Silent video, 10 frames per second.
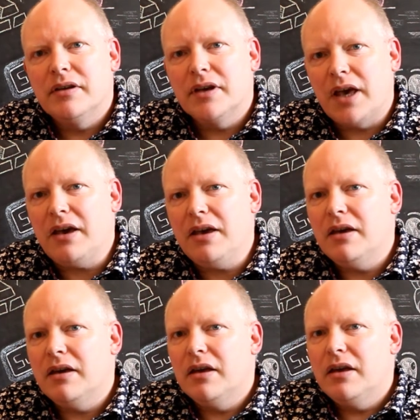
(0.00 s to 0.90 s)
Okay?
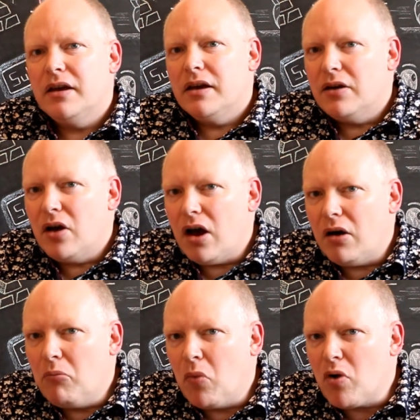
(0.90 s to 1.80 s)

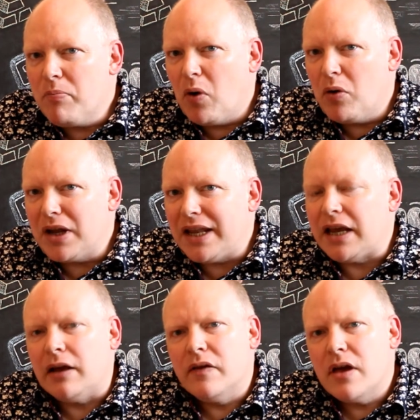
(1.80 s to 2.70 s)
More
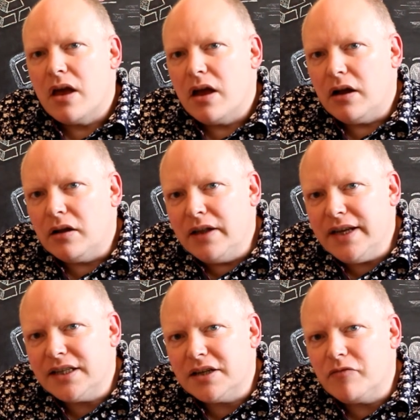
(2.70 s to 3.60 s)
importantly,
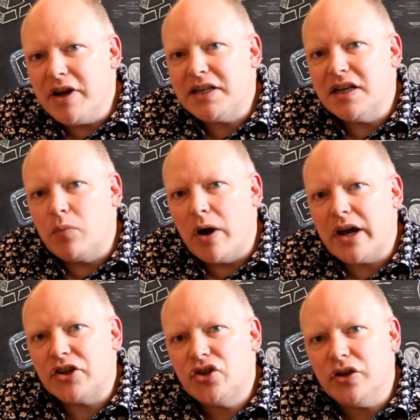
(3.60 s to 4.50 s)
list some reasons why I
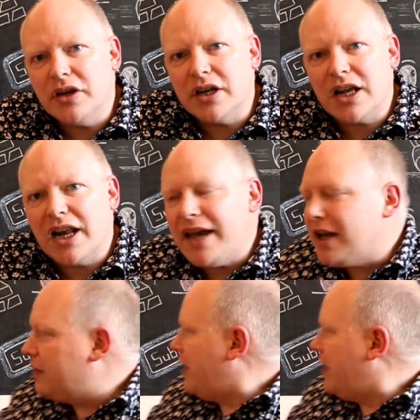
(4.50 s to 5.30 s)
shouldn't click